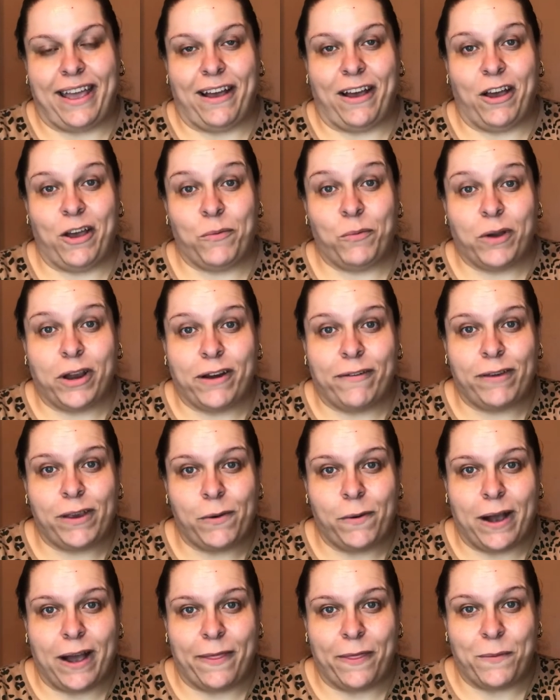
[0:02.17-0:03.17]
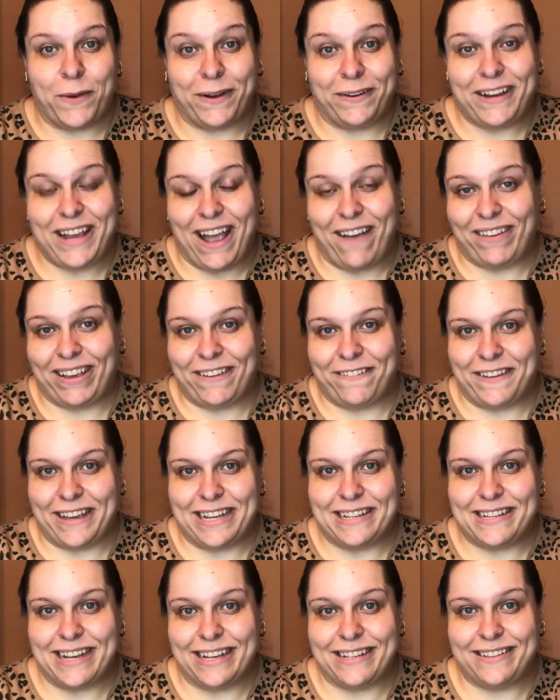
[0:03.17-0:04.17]
I hope wherever you are in the world you're having a
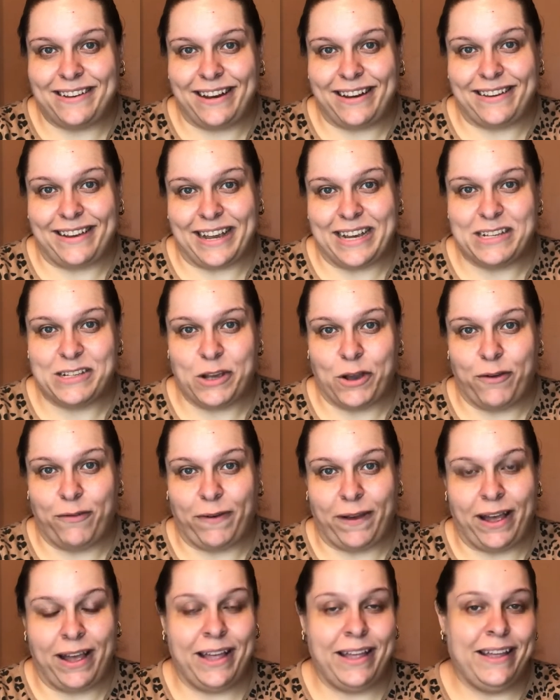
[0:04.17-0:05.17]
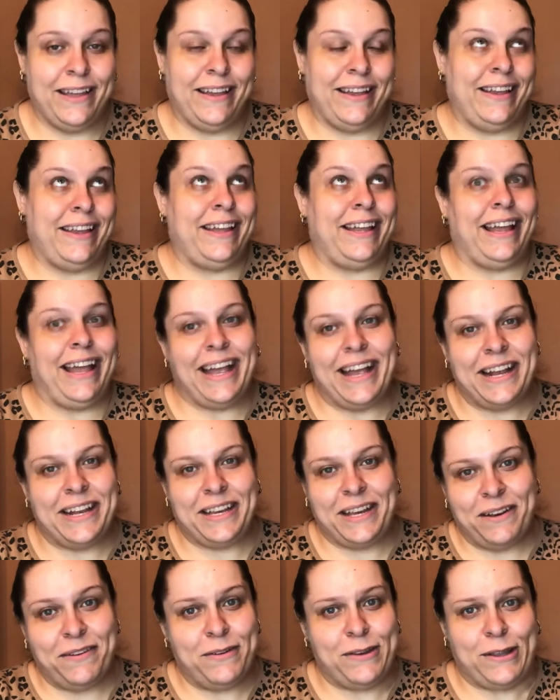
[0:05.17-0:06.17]
fantastic day so far. And
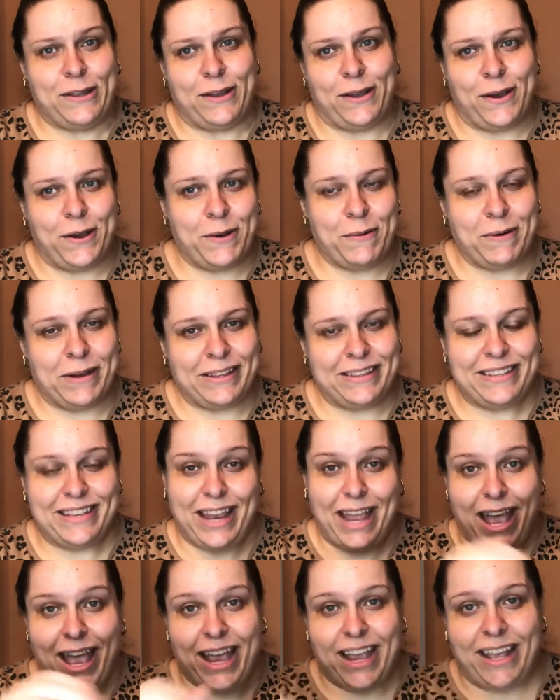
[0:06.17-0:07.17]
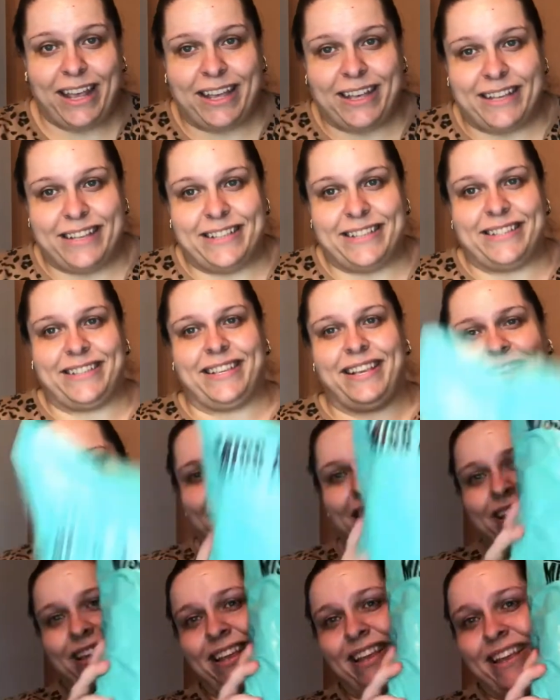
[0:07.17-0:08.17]
you know what today is.
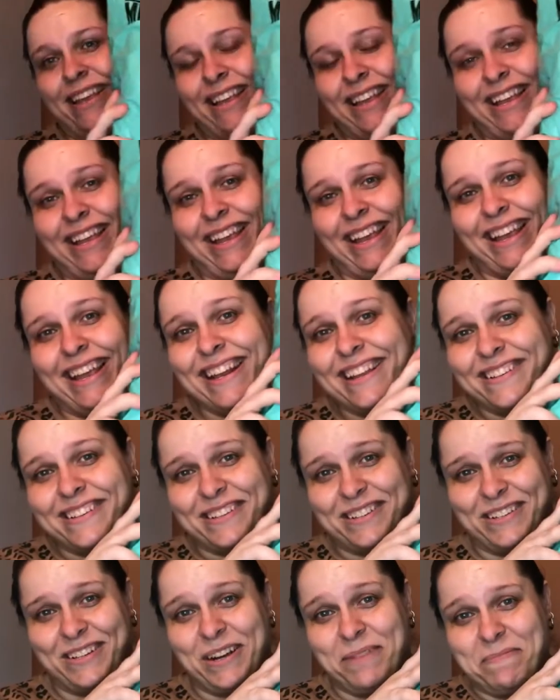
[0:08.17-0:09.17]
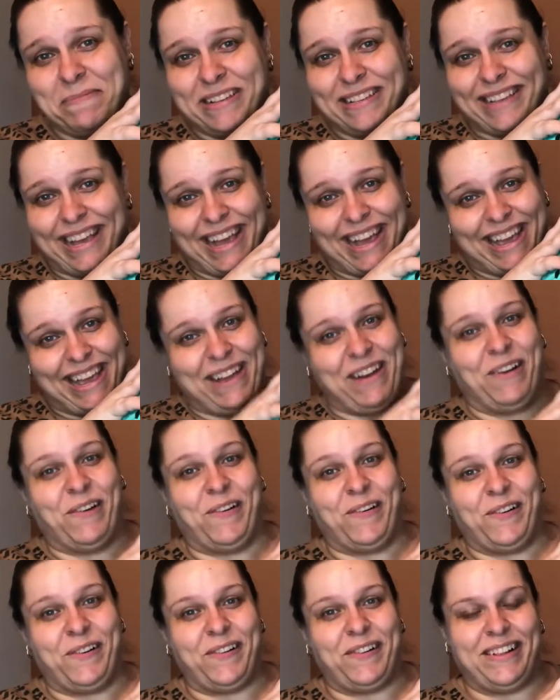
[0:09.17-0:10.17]
It is a Shop Miss A
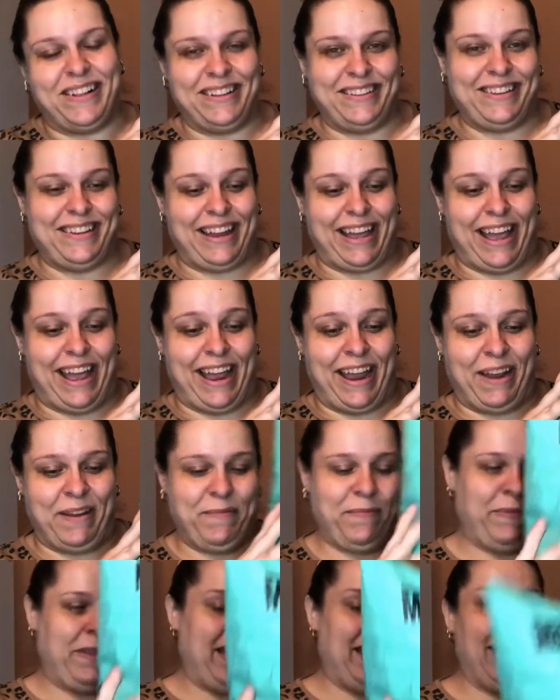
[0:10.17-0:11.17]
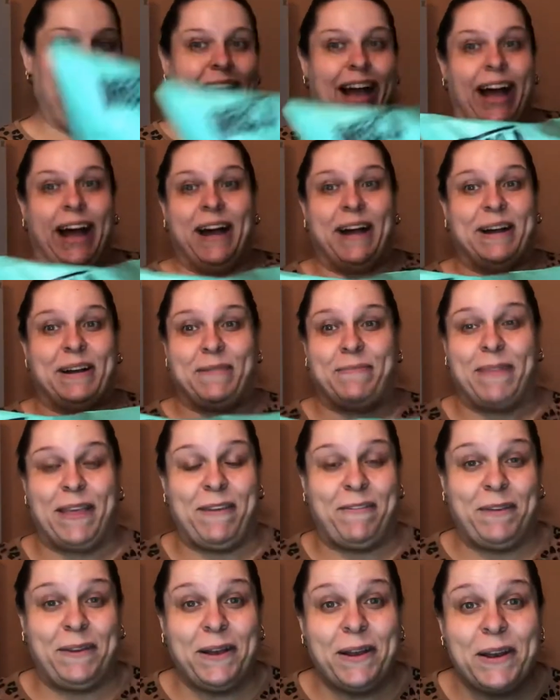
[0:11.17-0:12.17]
haul today.
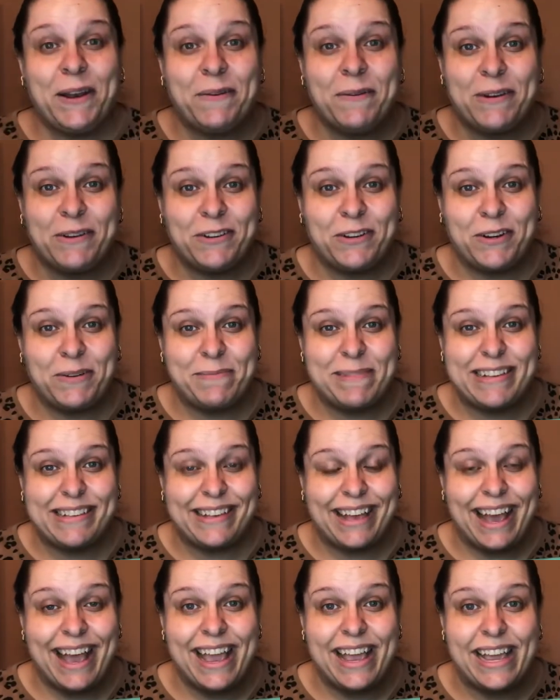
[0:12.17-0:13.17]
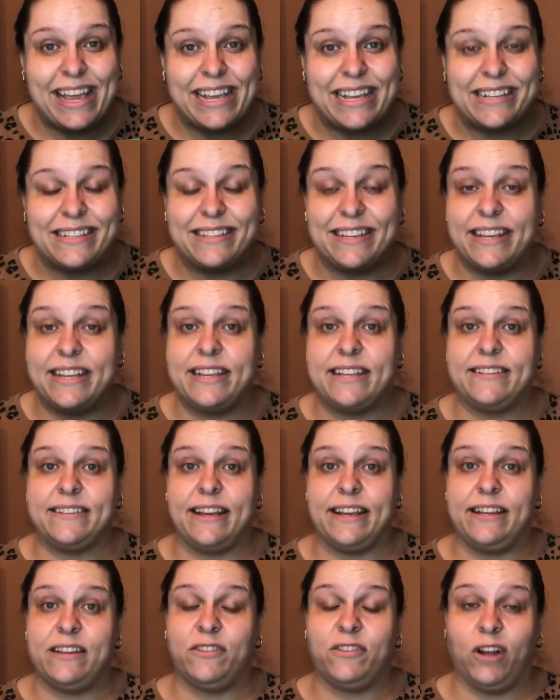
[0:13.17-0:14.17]
If you don't know what Shop Miss A is, it is
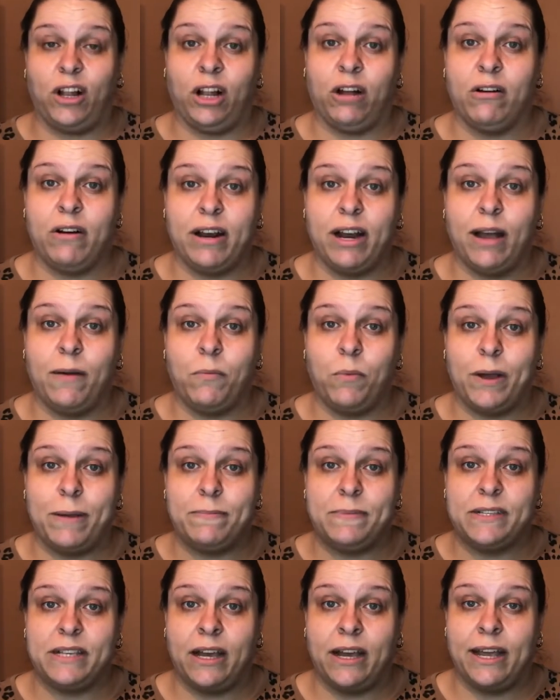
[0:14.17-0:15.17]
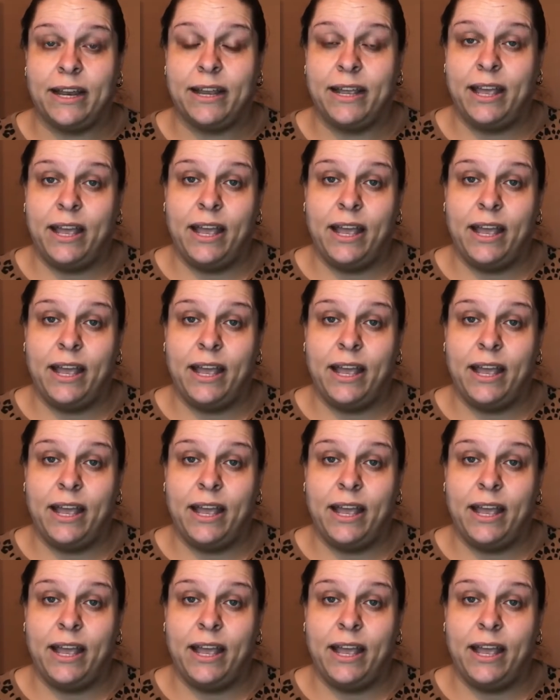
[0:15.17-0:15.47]
a dollar and up website.